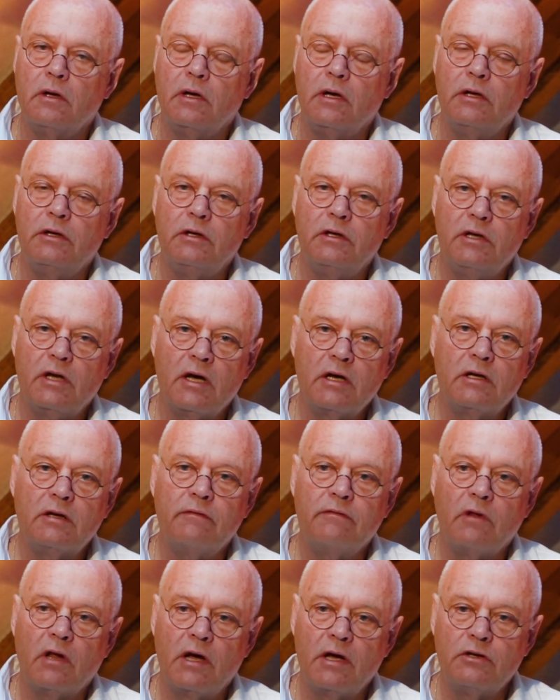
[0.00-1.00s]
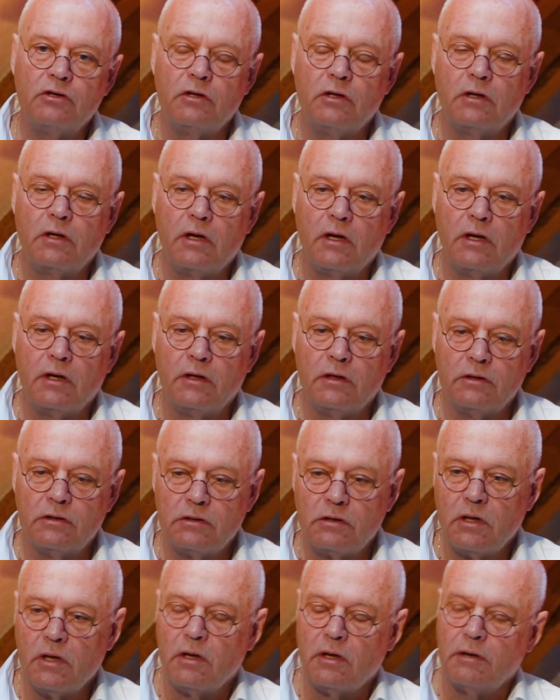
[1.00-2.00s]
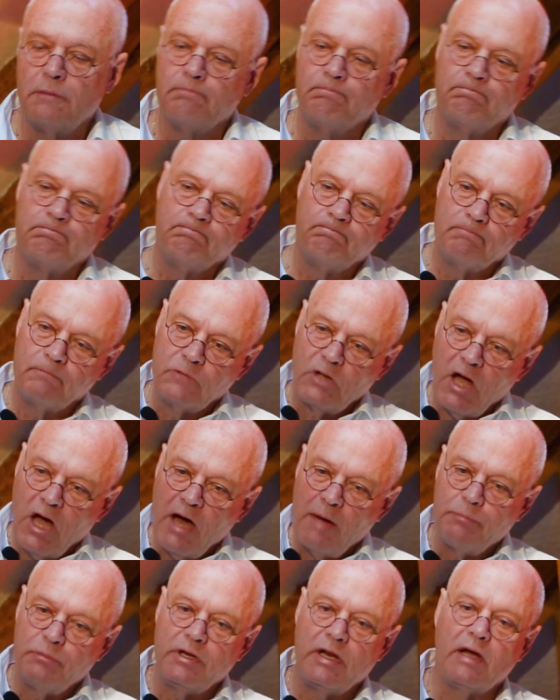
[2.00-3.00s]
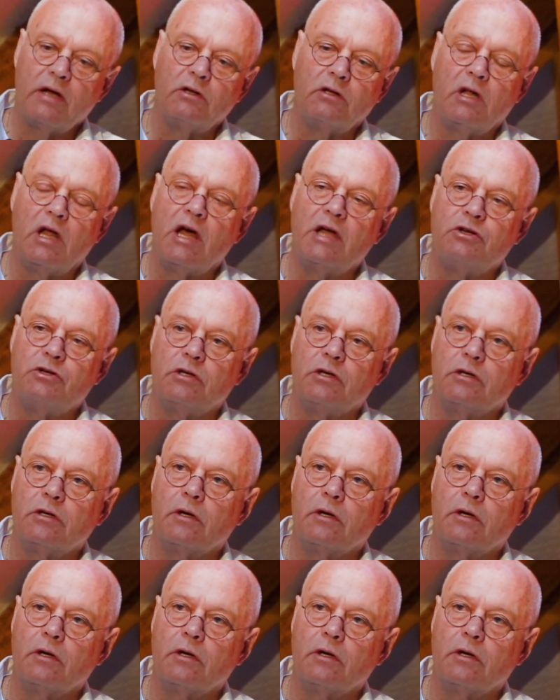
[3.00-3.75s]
And deductive logic is top-down logic.